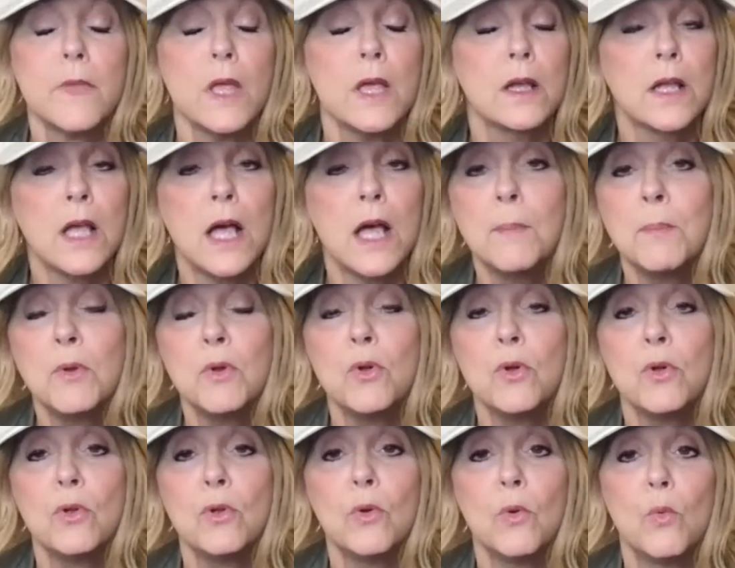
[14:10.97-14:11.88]
A
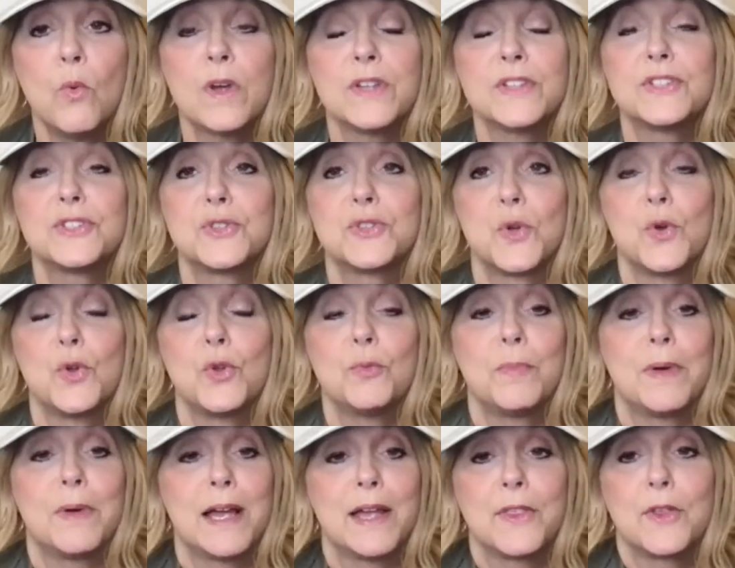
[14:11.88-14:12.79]
couple was
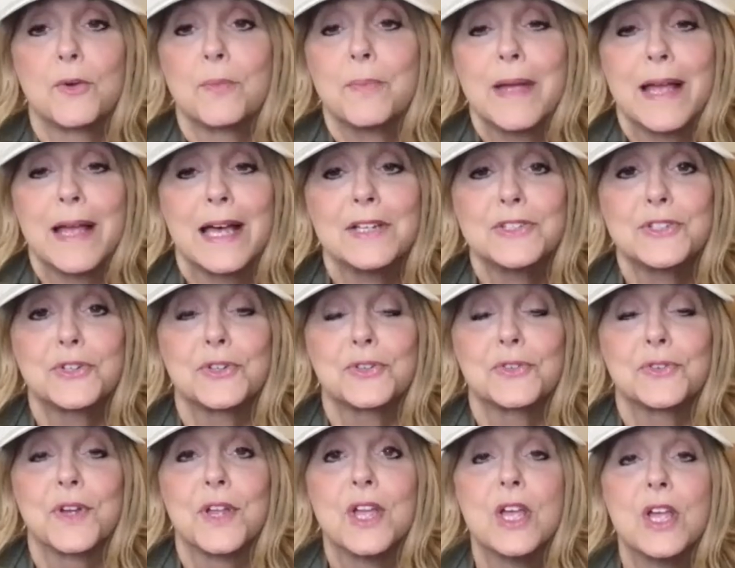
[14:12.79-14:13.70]
told by their
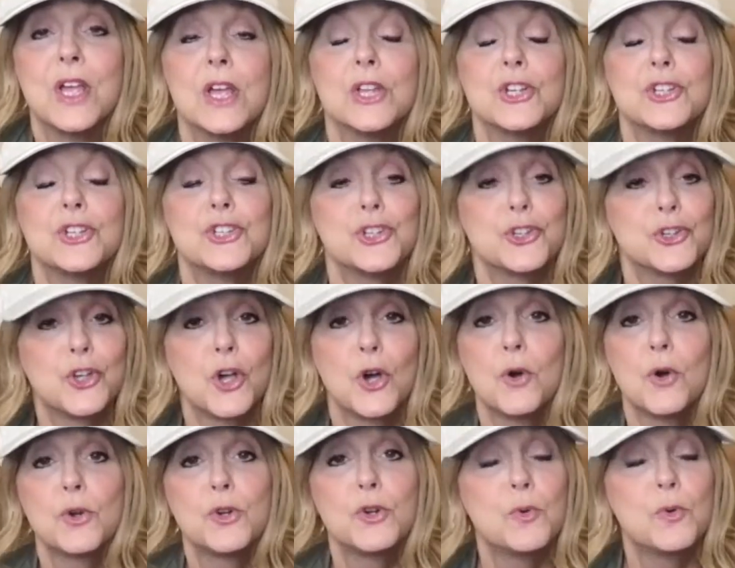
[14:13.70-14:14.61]
pastor to
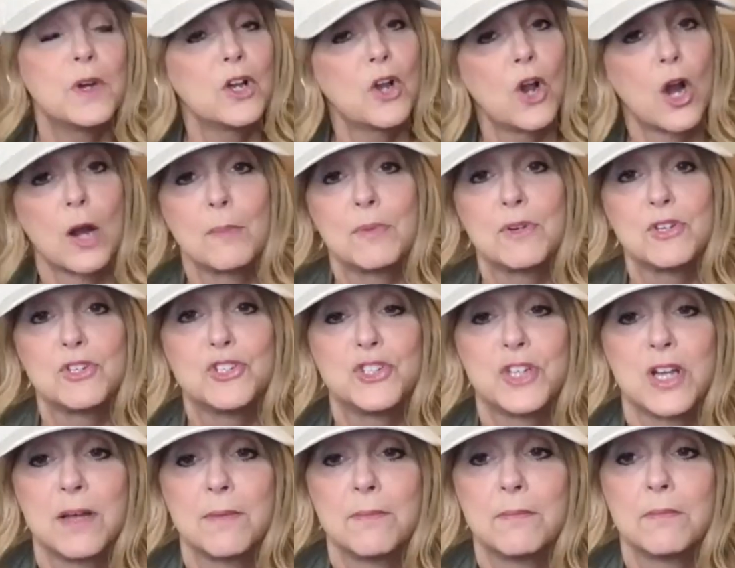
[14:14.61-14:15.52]
go to a garbage
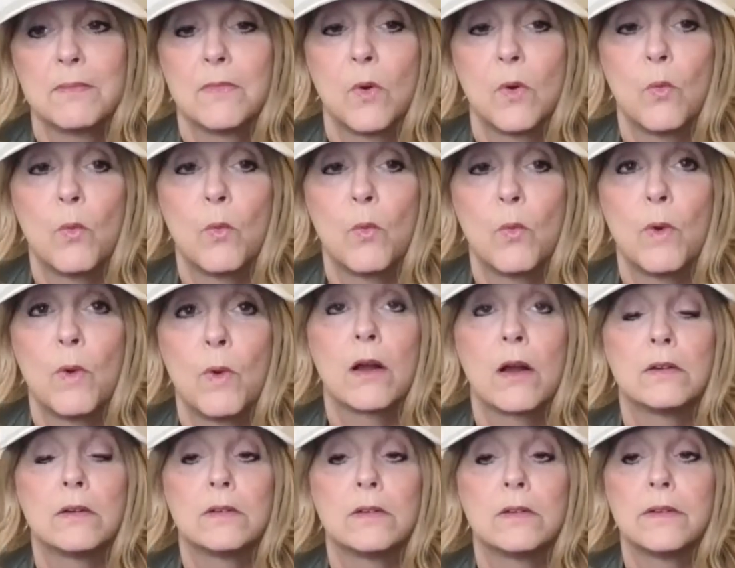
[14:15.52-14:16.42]
dump
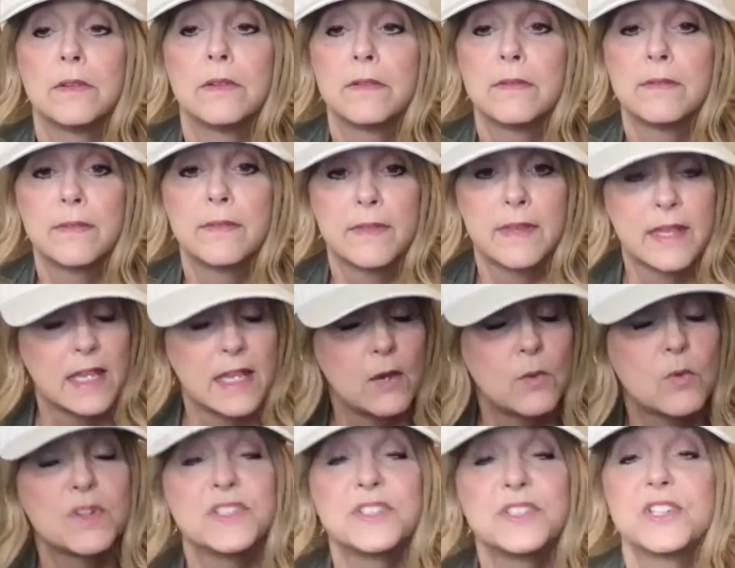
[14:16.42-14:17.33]
where he
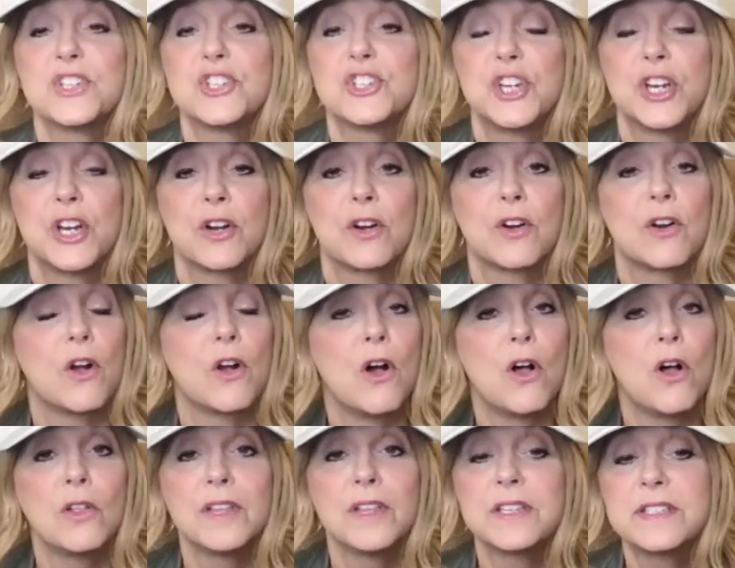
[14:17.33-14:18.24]
was to share
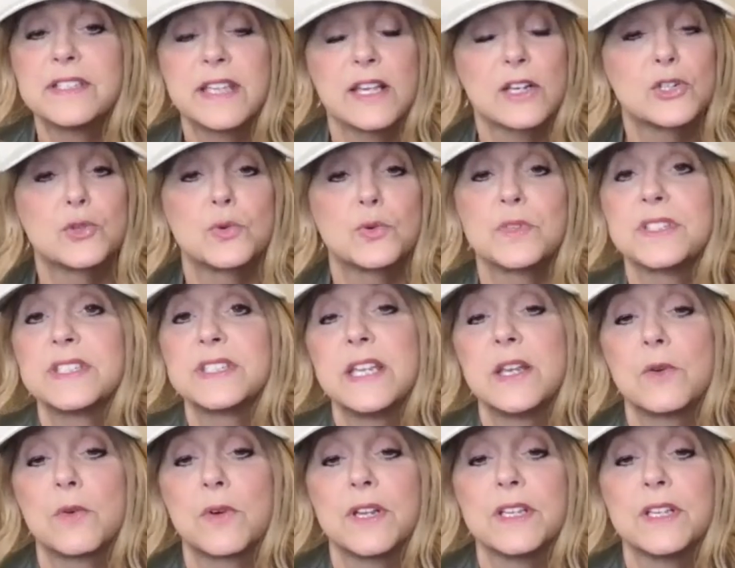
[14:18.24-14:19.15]
all his sexual
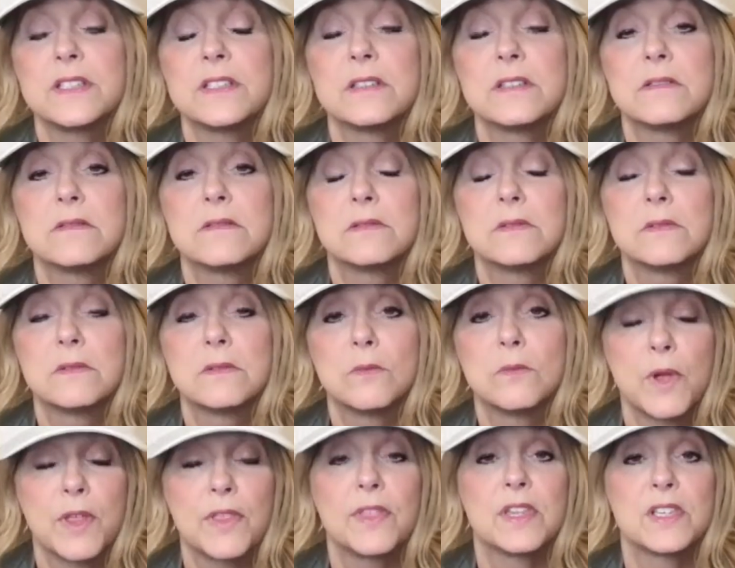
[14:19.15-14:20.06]
secrets
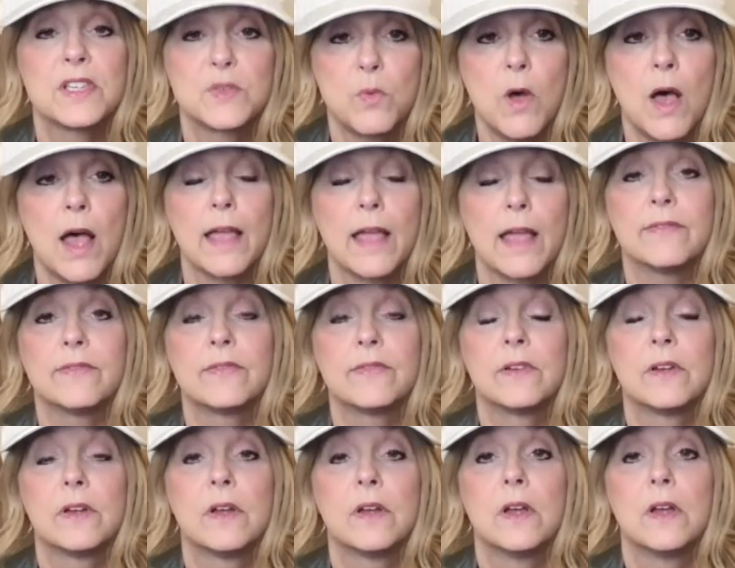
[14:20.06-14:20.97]
with his wife.
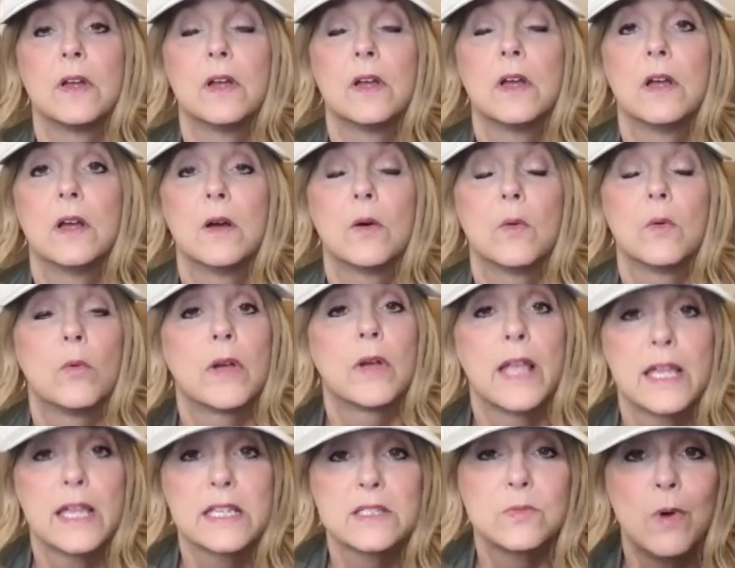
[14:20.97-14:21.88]
Well,
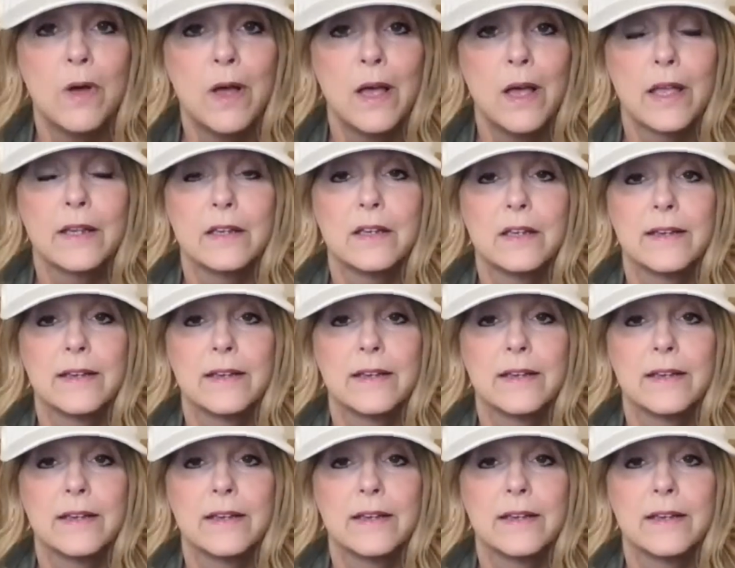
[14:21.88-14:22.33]
guess what?